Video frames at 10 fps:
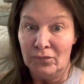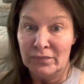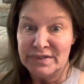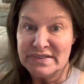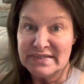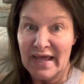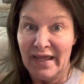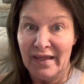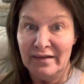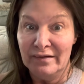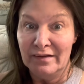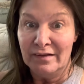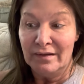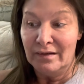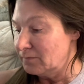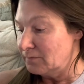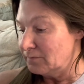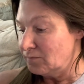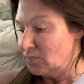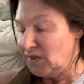which is sad.
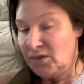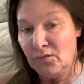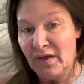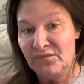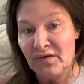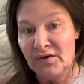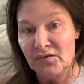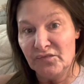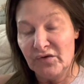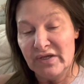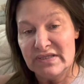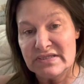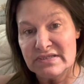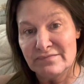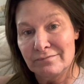That you can't find other friends.